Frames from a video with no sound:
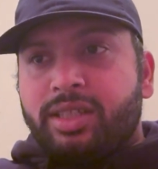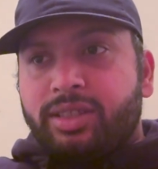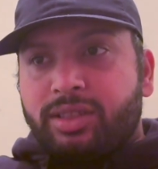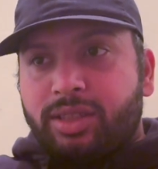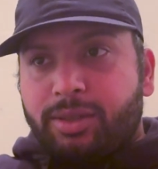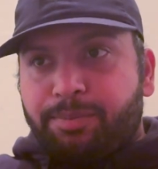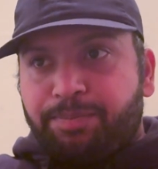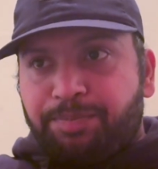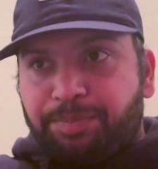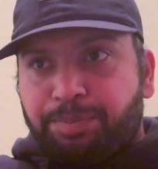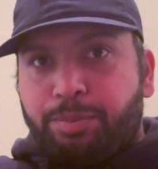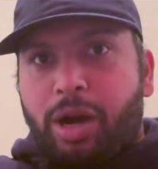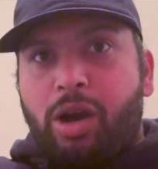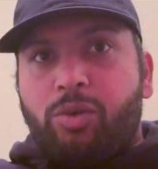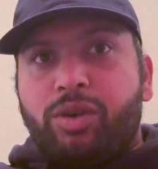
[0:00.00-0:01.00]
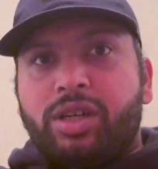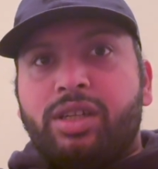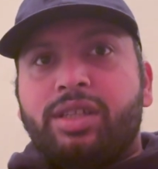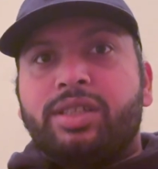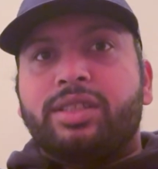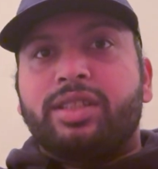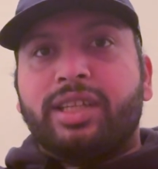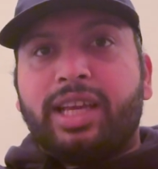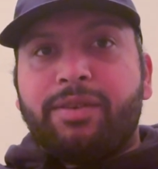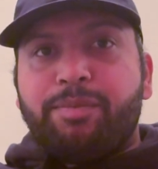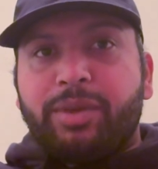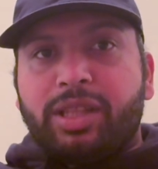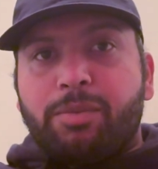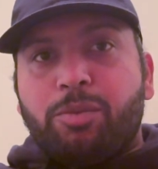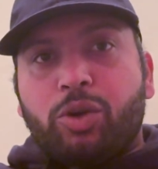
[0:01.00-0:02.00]
the power, they give me
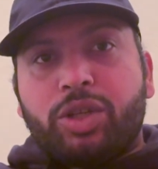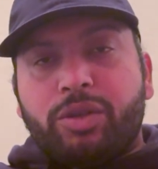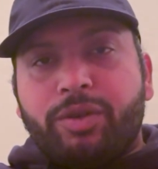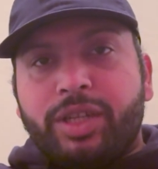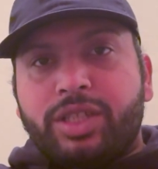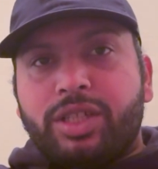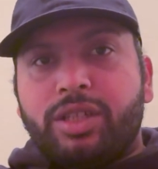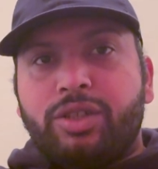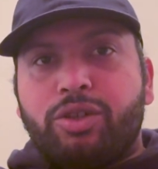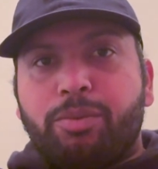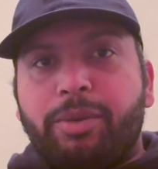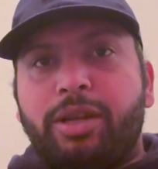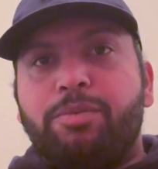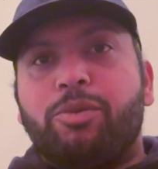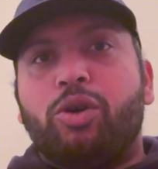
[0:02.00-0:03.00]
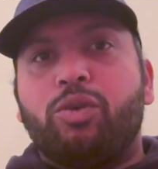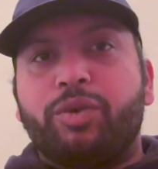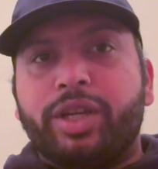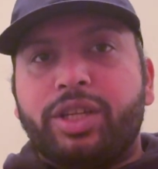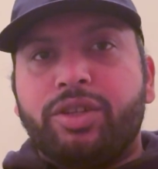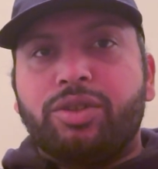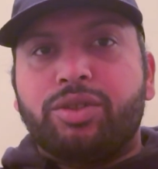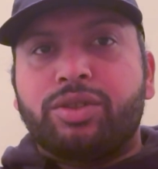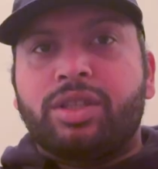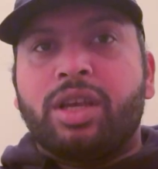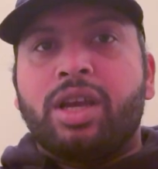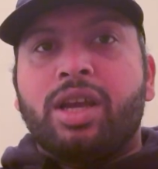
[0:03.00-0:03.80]
the motivation to build more videos,